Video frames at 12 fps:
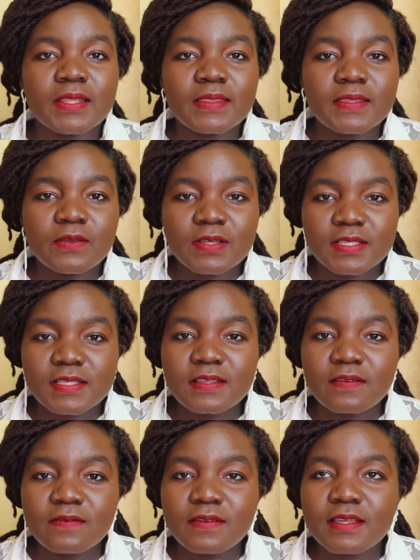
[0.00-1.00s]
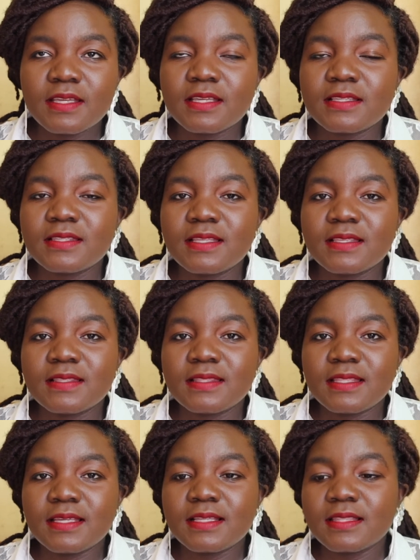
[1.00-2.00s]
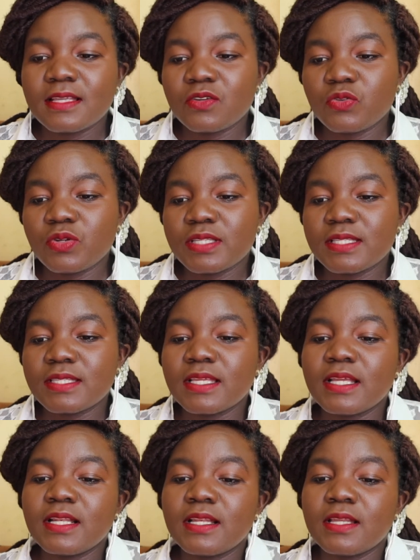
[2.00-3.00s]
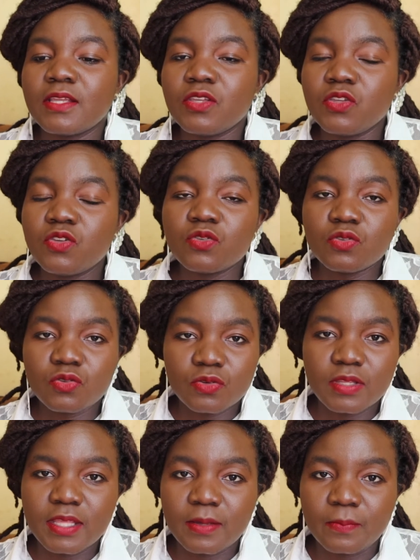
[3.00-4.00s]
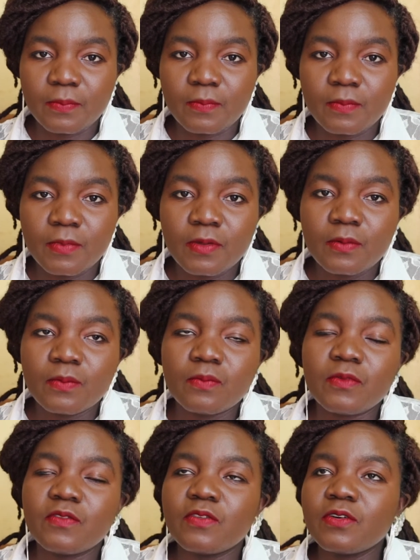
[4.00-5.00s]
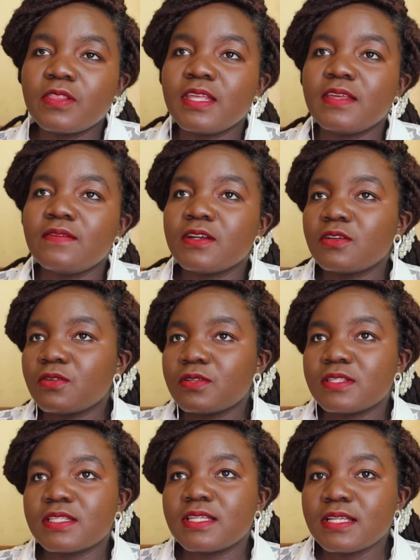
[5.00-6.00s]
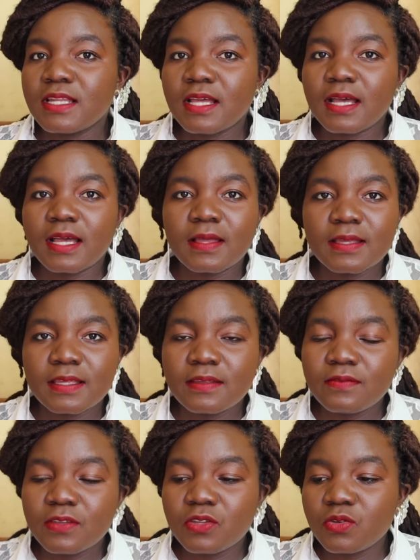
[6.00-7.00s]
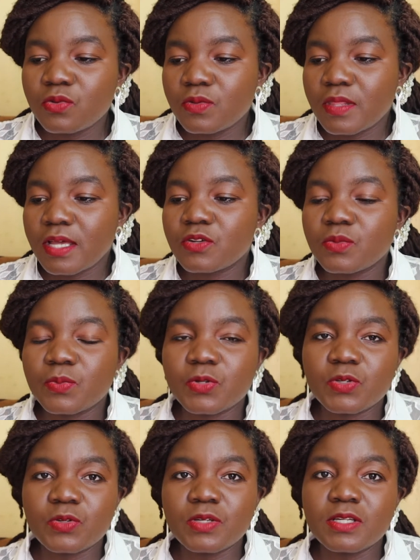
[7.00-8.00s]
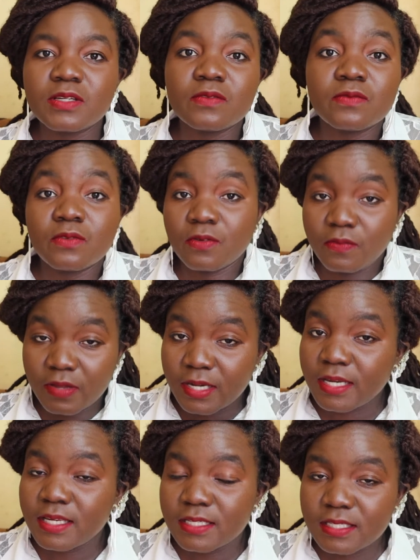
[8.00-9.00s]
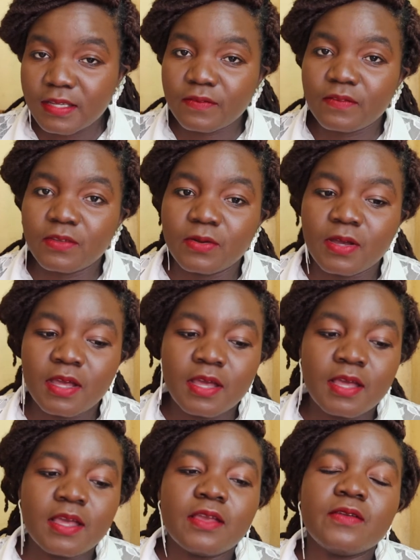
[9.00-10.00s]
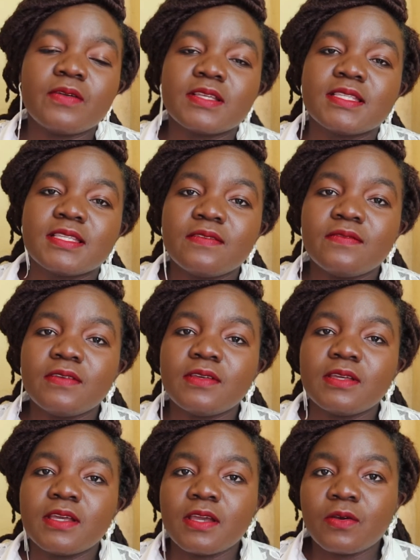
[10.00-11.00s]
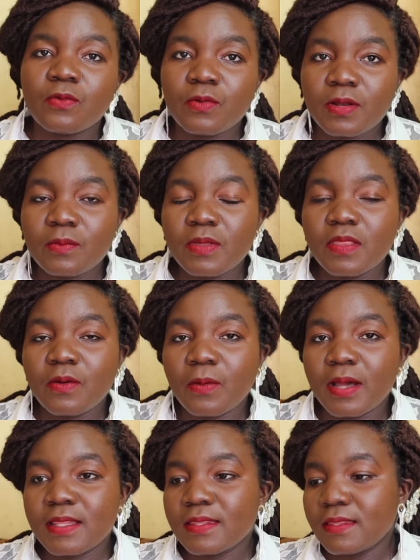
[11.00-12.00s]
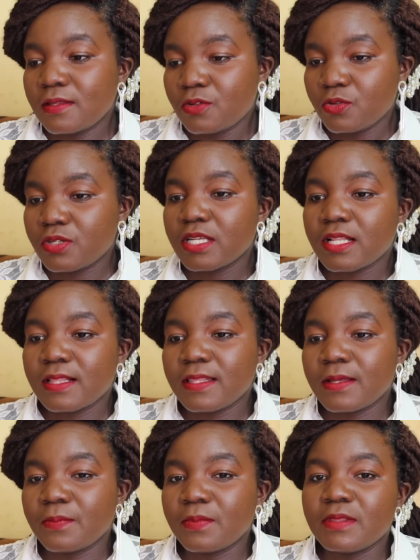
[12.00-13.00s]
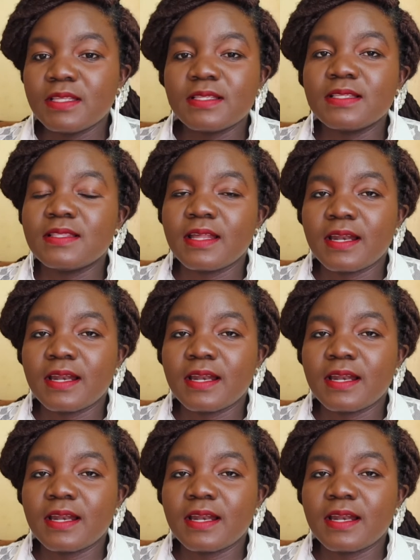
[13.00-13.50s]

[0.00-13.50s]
your CV is the thing that will sell you to them. Before they even consider giving you that opportunity of an interview, your CV will be the one to tell them this is the